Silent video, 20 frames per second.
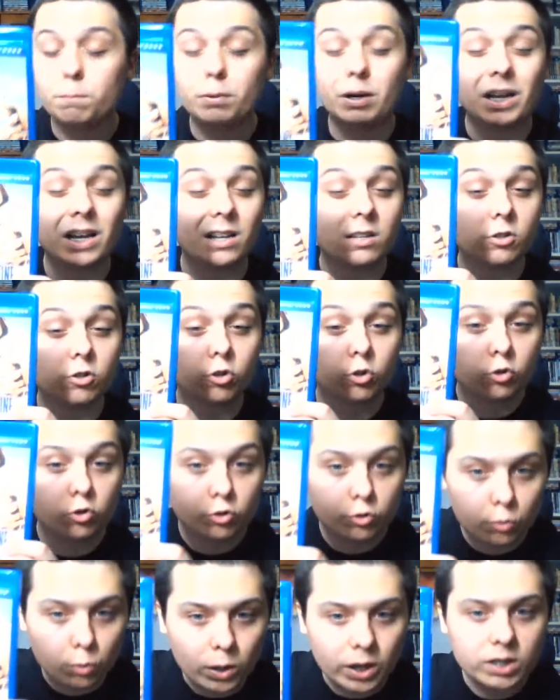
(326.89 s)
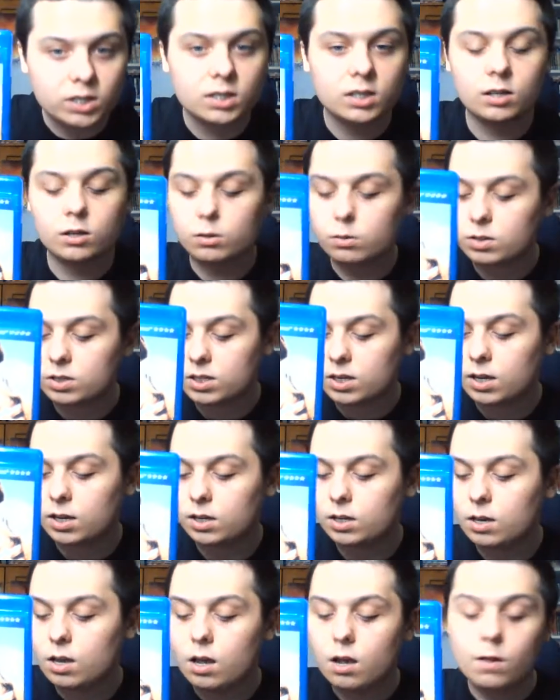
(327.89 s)
but it has a true ending, I'll
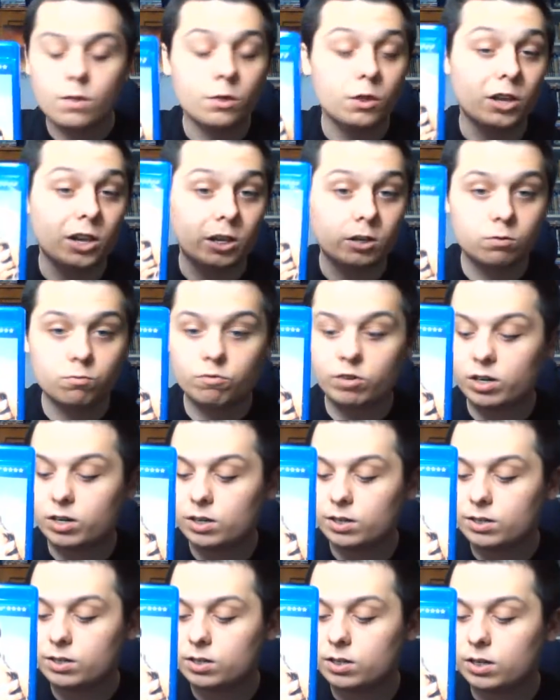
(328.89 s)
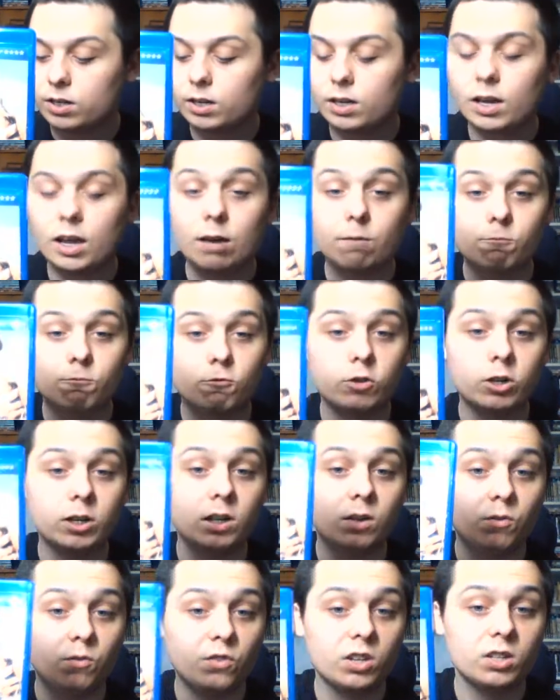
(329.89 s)
say, that is realistic and
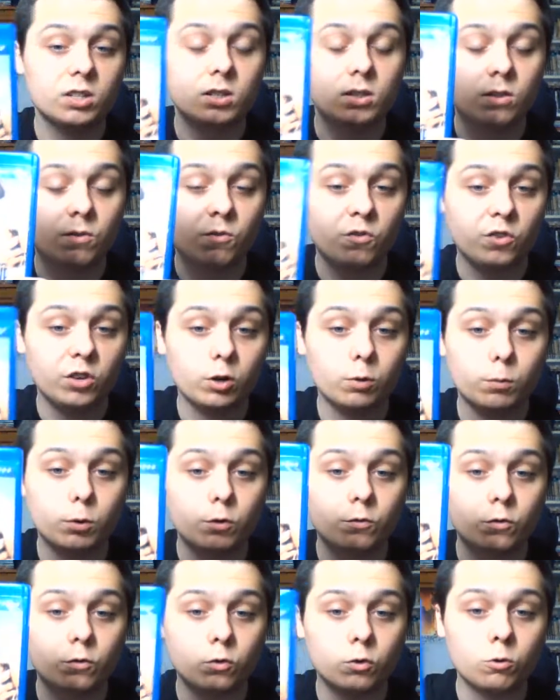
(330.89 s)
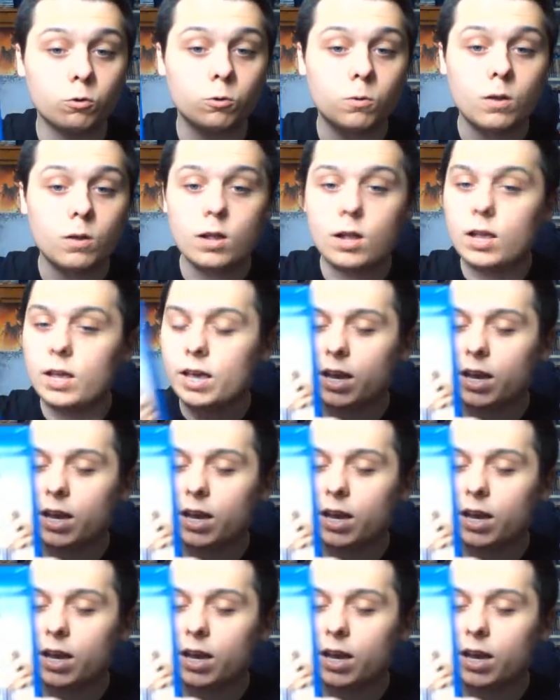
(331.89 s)
really fits the film overall.